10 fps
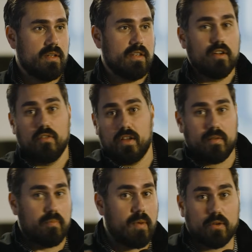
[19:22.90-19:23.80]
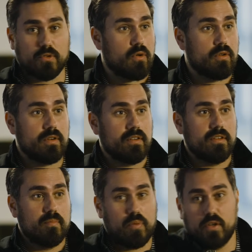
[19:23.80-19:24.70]
You know, like Michael Jordan
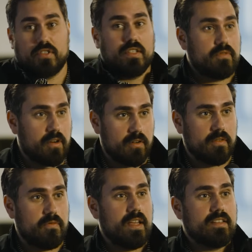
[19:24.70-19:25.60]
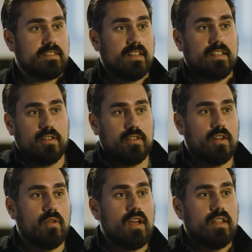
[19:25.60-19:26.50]
punched Steve Kerr in the face. Like, you know,
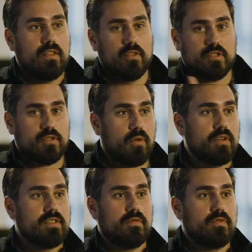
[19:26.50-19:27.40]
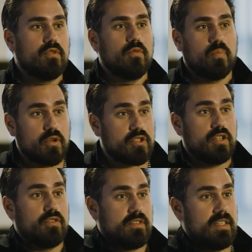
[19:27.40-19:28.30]
there's stories of you pushing
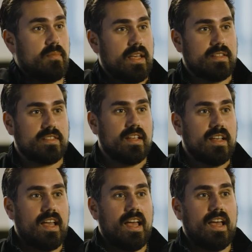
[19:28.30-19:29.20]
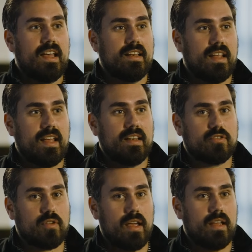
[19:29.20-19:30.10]
your teammates and
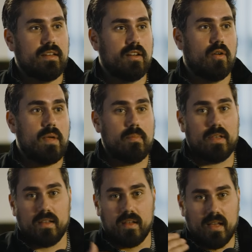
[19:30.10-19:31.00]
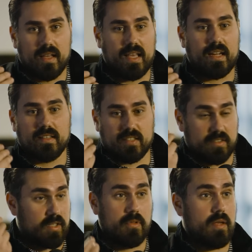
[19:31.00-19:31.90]
you know, maybe getting
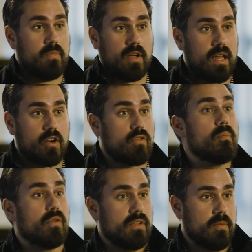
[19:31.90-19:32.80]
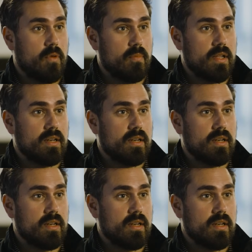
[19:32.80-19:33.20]
some of them kind of crumble in the moment.